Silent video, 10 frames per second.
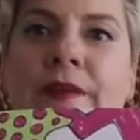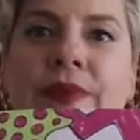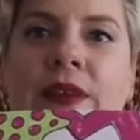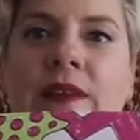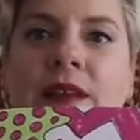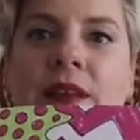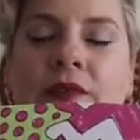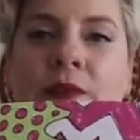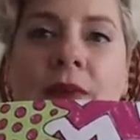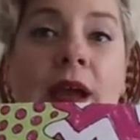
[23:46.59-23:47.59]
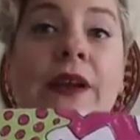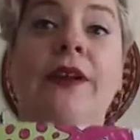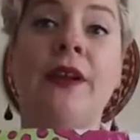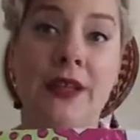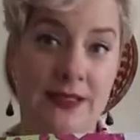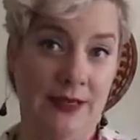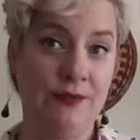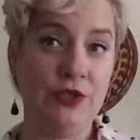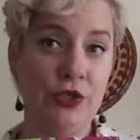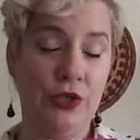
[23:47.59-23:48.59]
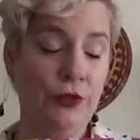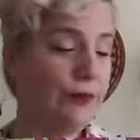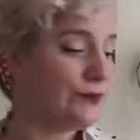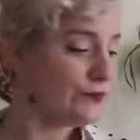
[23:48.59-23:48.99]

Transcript: completely different pattern. It's up to you.